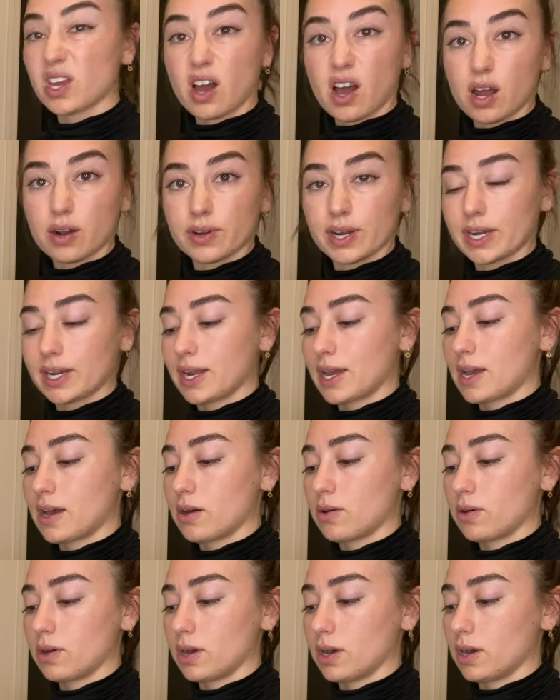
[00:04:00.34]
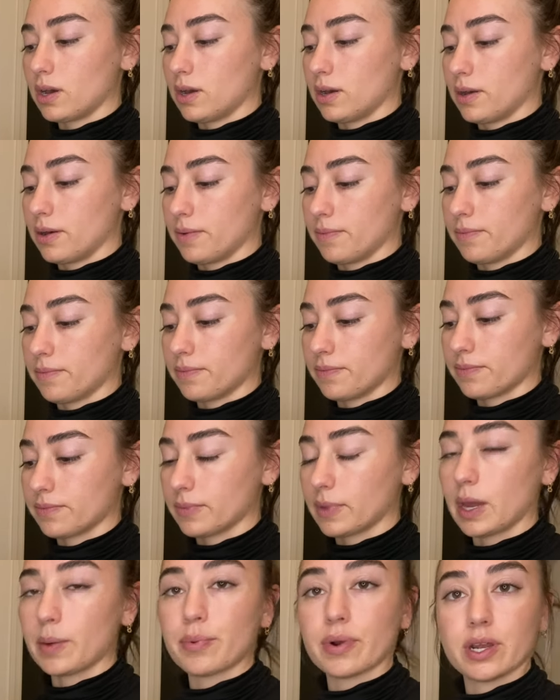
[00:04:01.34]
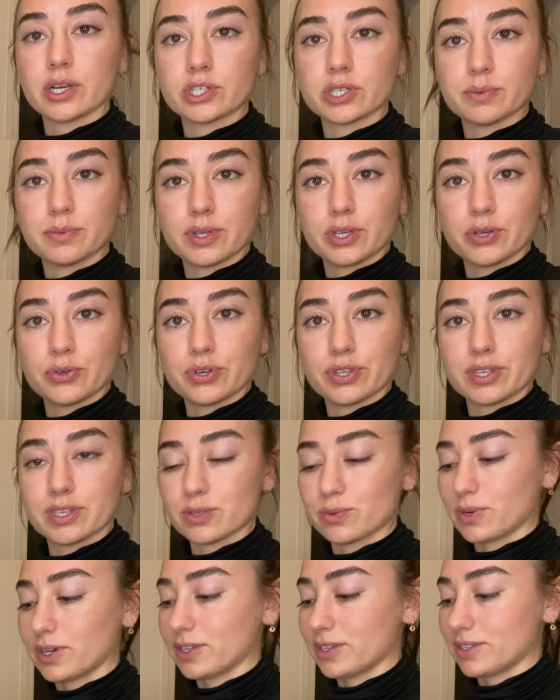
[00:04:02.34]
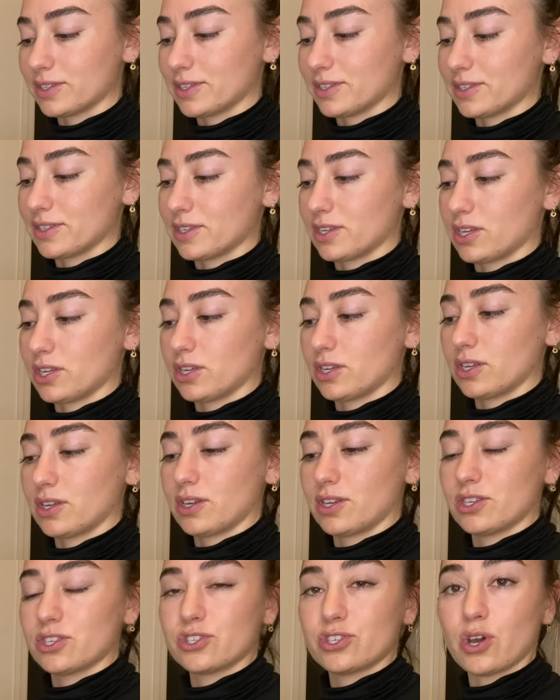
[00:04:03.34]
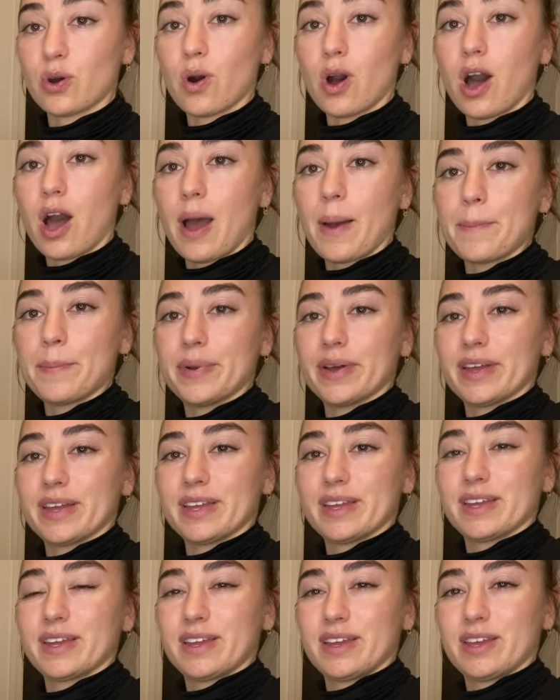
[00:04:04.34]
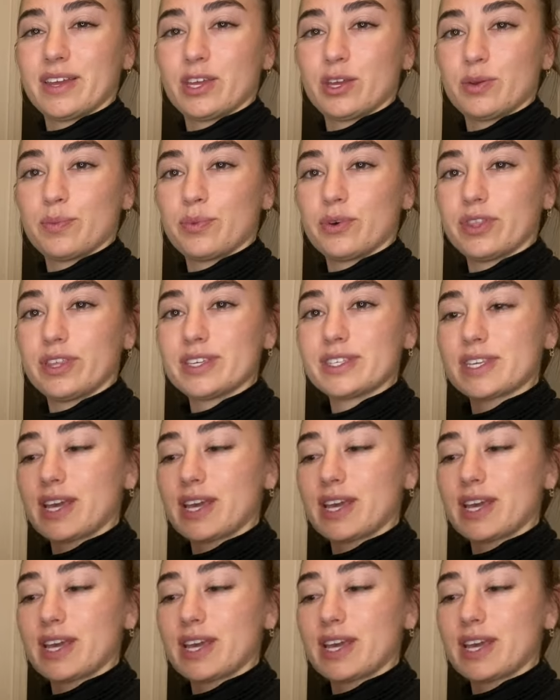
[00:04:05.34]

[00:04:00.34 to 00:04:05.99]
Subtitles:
hot right now. I probably shouldn't be doing this while this is so hot, but pull this